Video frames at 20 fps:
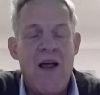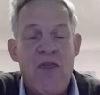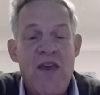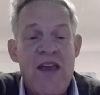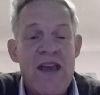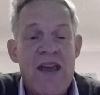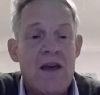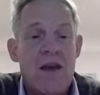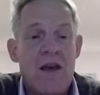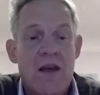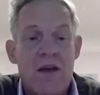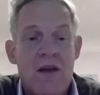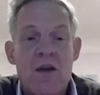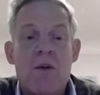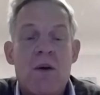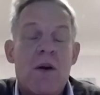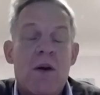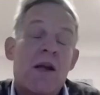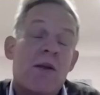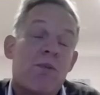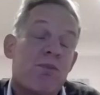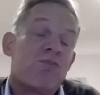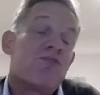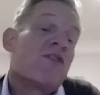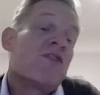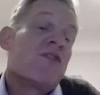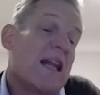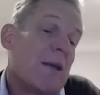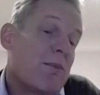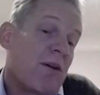I think it's
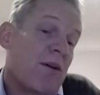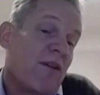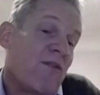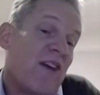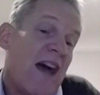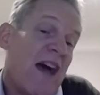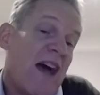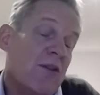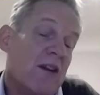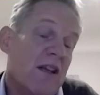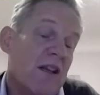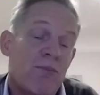really profound.